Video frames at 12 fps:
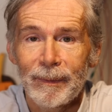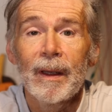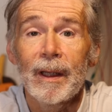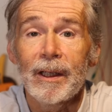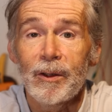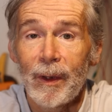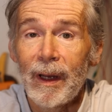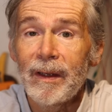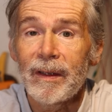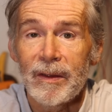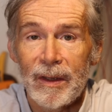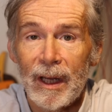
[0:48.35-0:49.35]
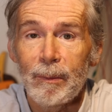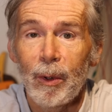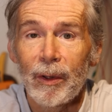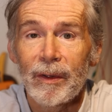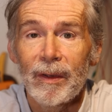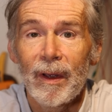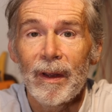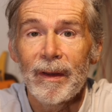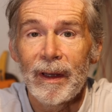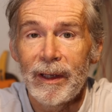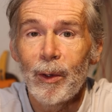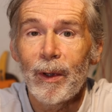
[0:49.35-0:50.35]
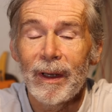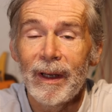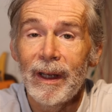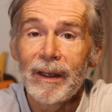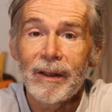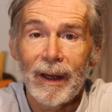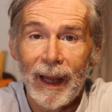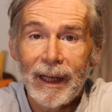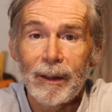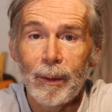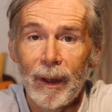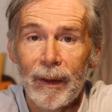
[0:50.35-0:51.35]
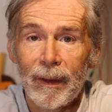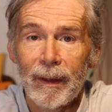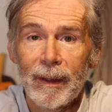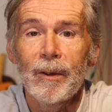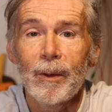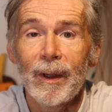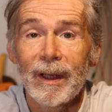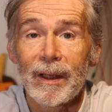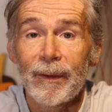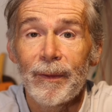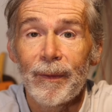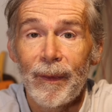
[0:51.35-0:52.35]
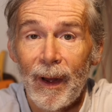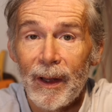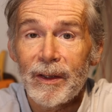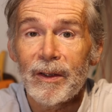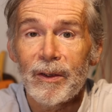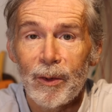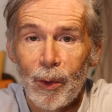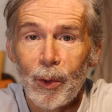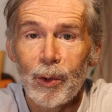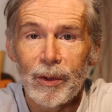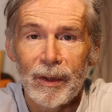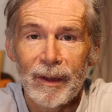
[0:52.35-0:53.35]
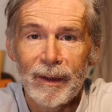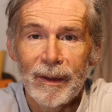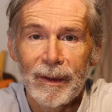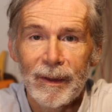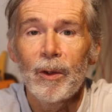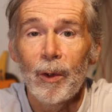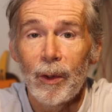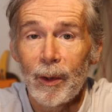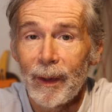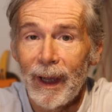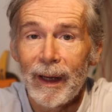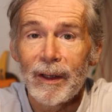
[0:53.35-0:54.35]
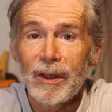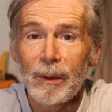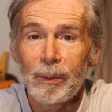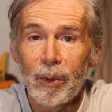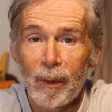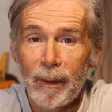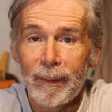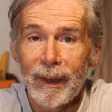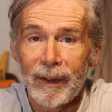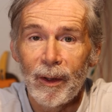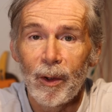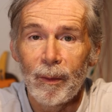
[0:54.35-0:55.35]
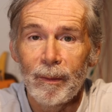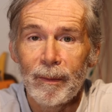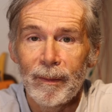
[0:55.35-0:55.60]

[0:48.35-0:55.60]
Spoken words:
A trained chatbot that you can interact with to get a fast solution to your energy problem at home.